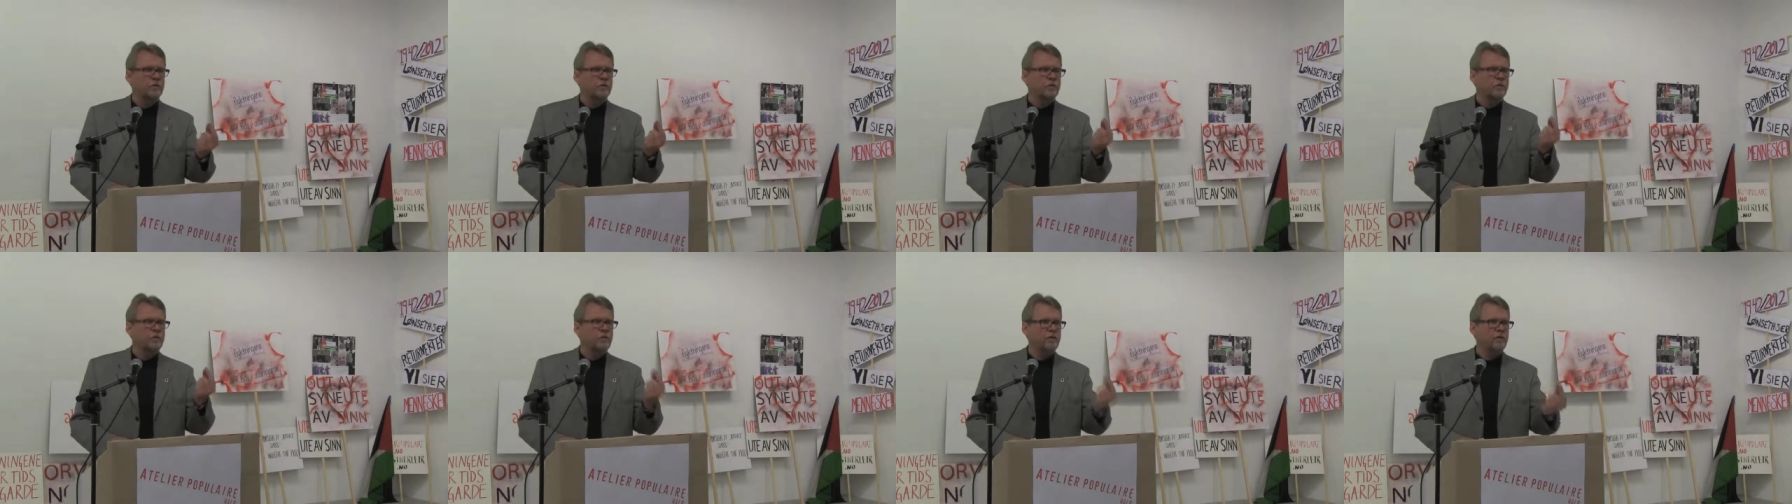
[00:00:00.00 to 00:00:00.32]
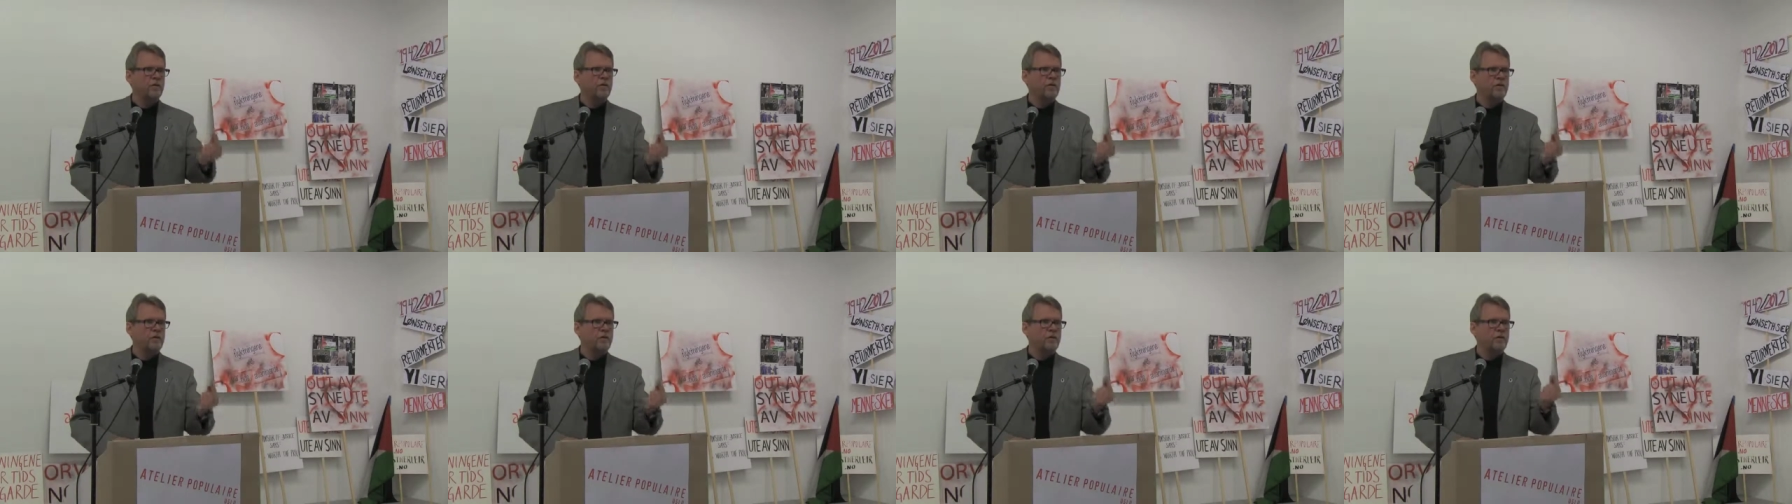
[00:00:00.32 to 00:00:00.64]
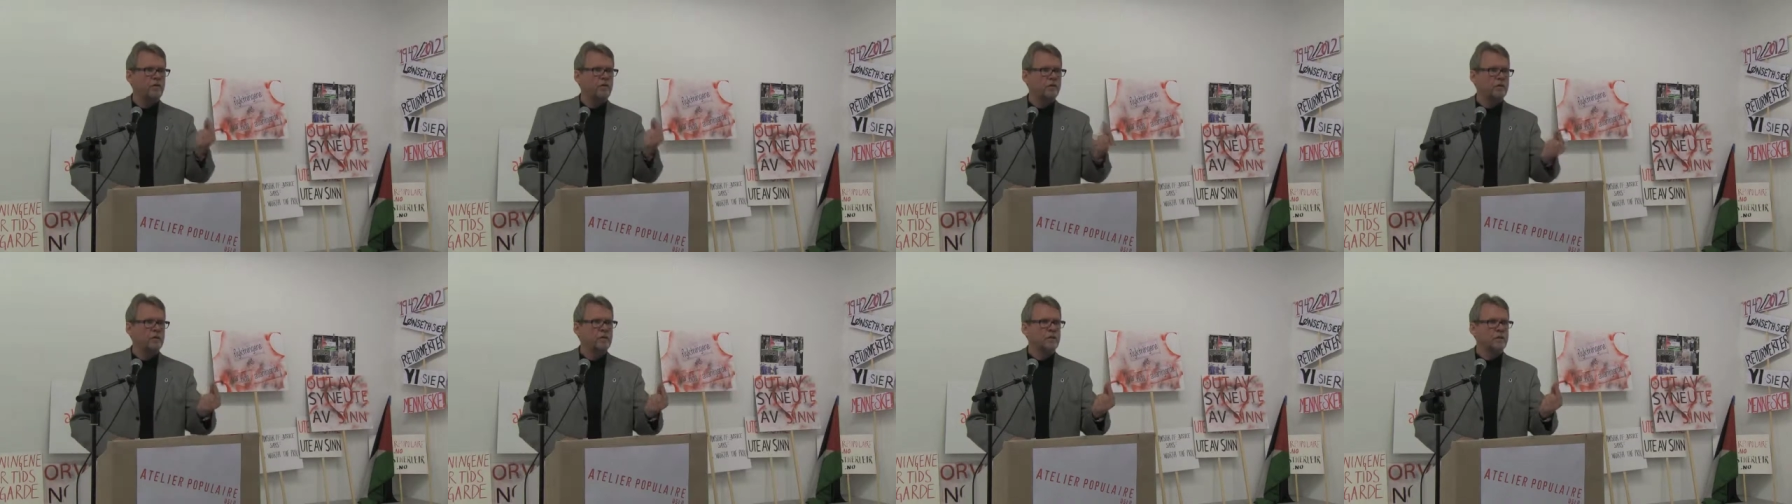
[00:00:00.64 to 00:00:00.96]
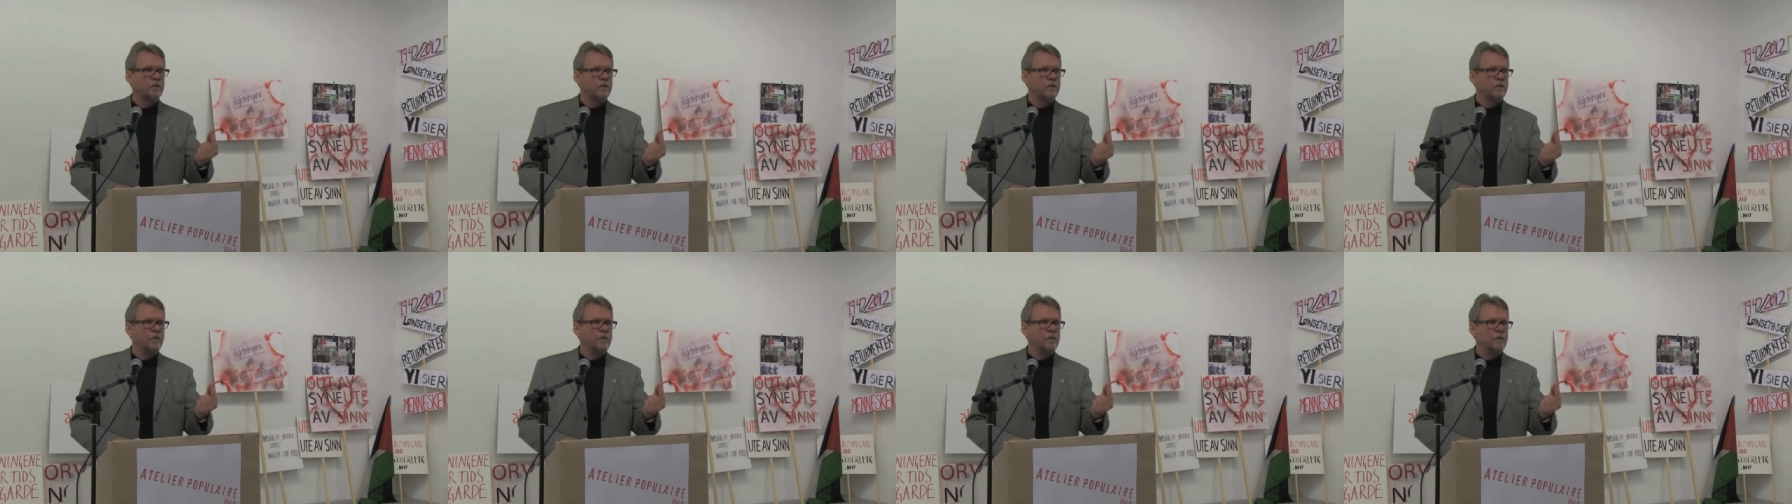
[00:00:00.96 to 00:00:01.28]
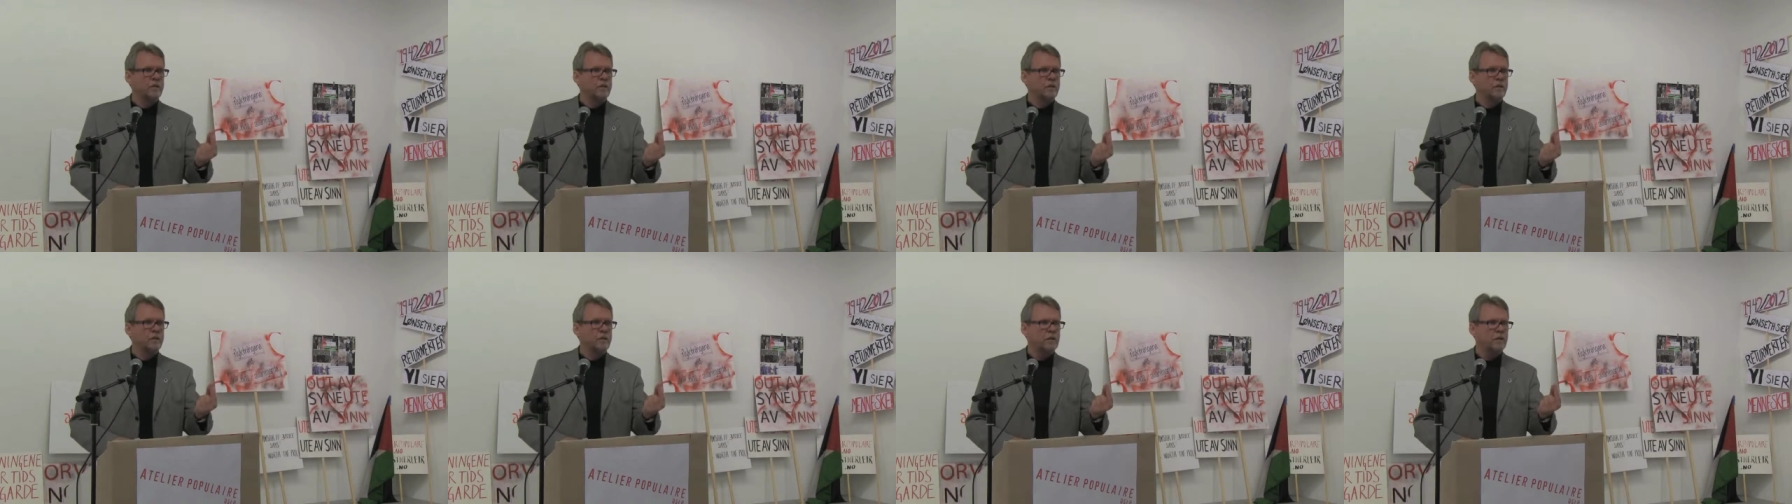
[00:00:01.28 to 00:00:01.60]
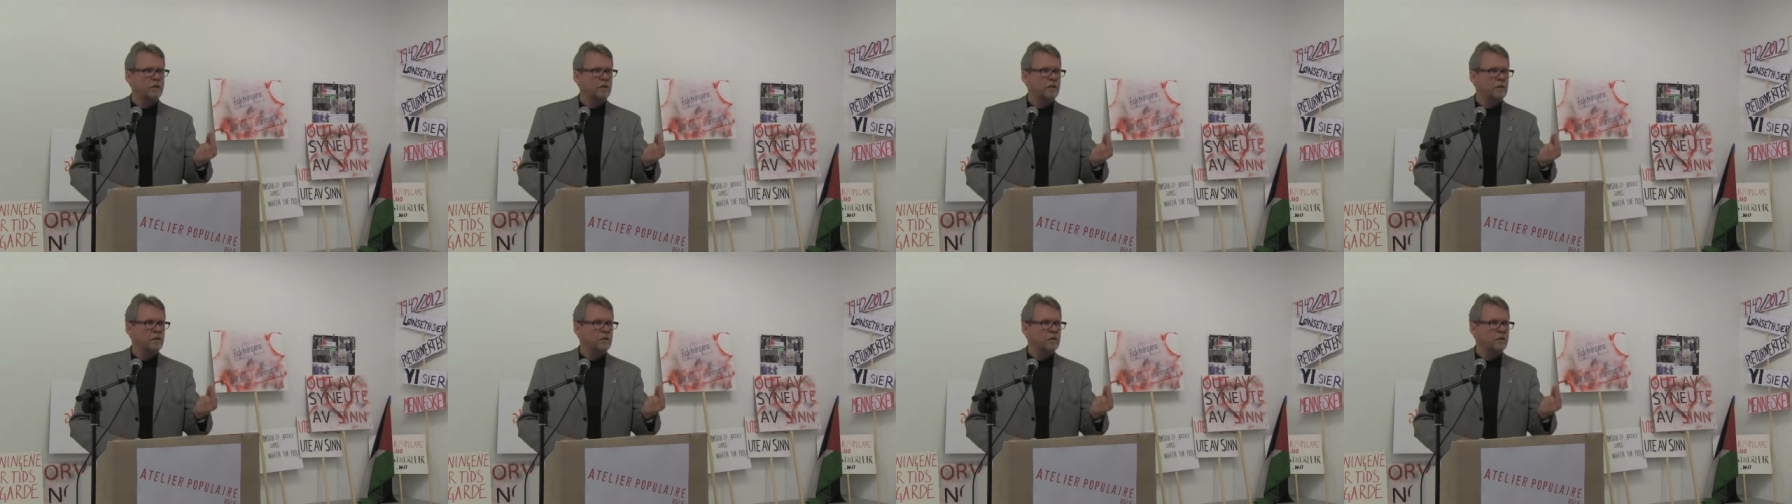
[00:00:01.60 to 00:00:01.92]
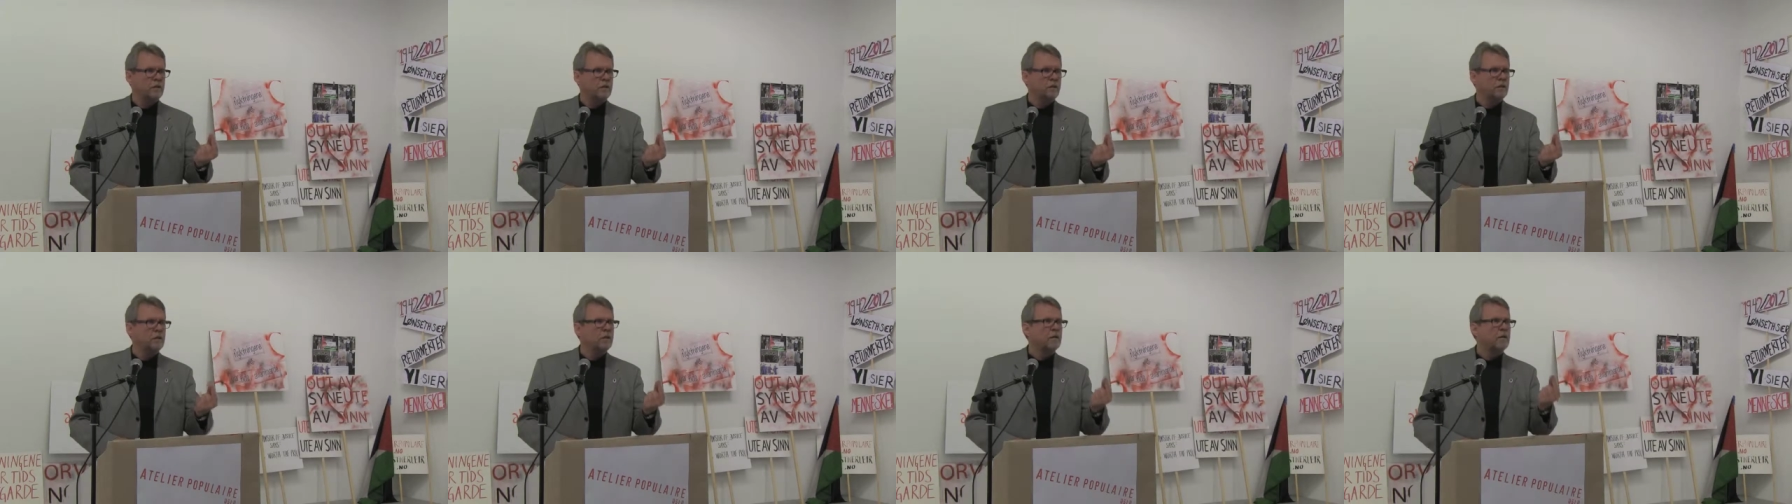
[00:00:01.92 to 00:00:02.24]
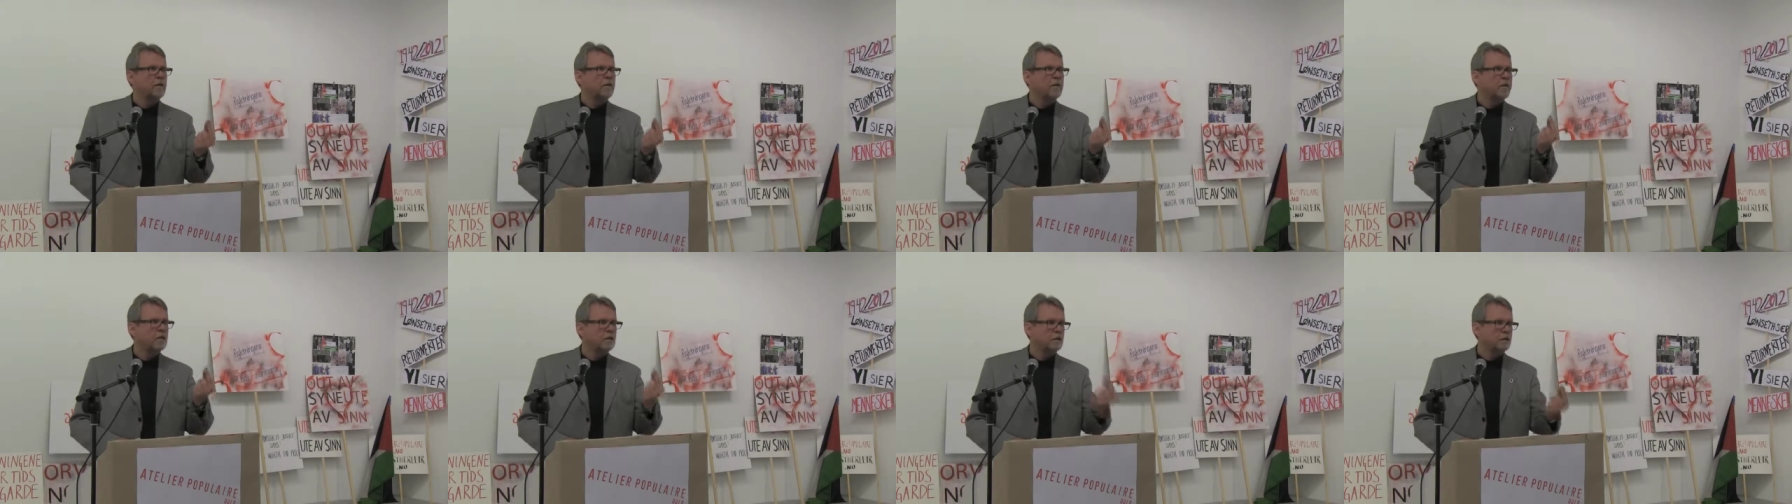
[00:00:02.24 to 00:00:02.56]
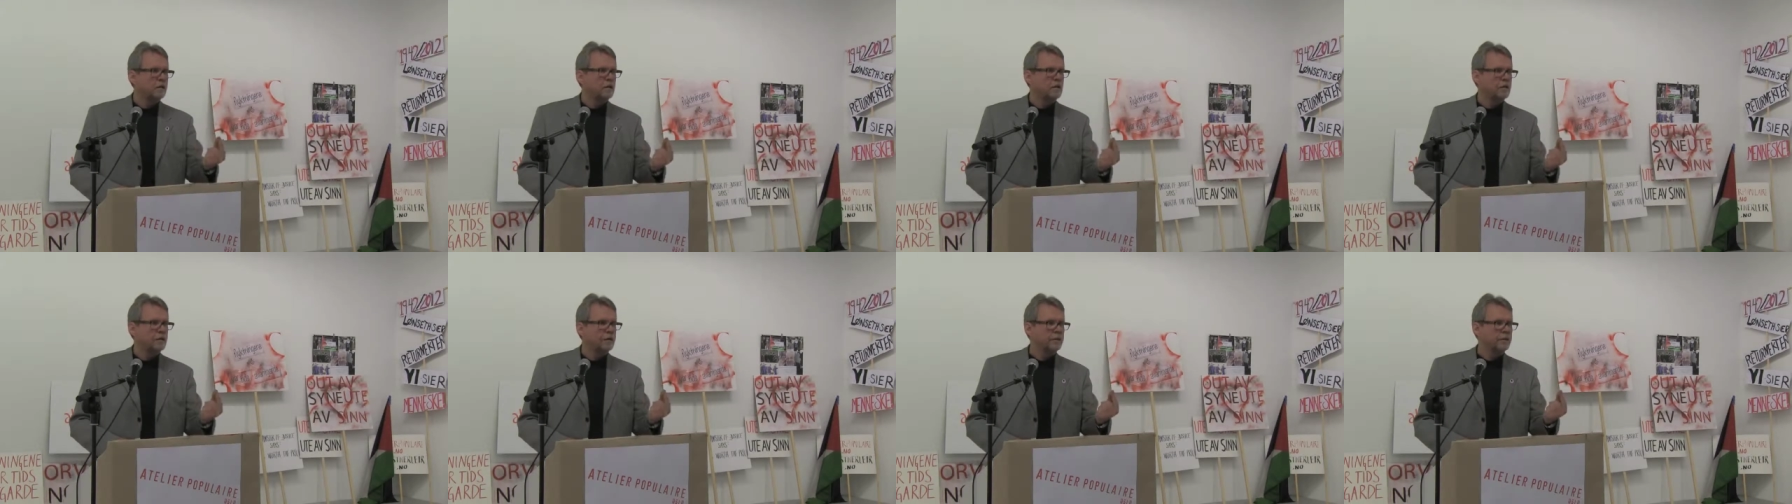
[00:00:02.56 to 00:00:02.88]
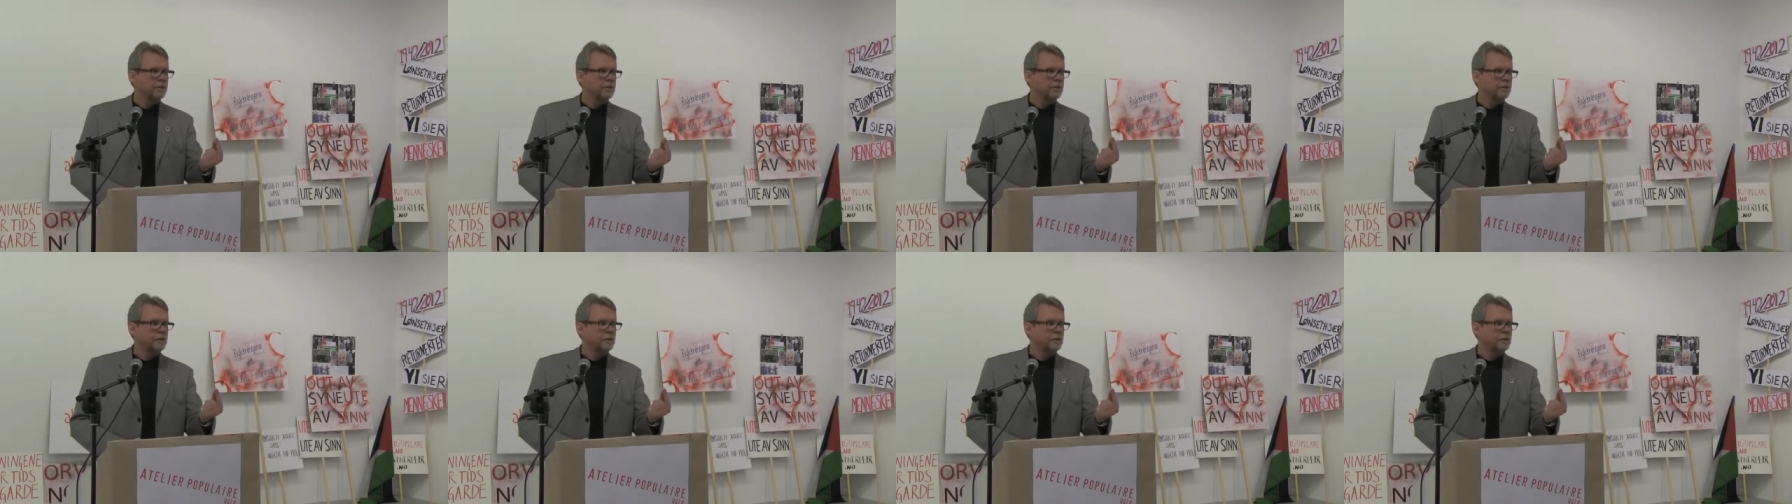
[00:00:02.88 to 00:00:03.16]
refugee hosting country? Iran.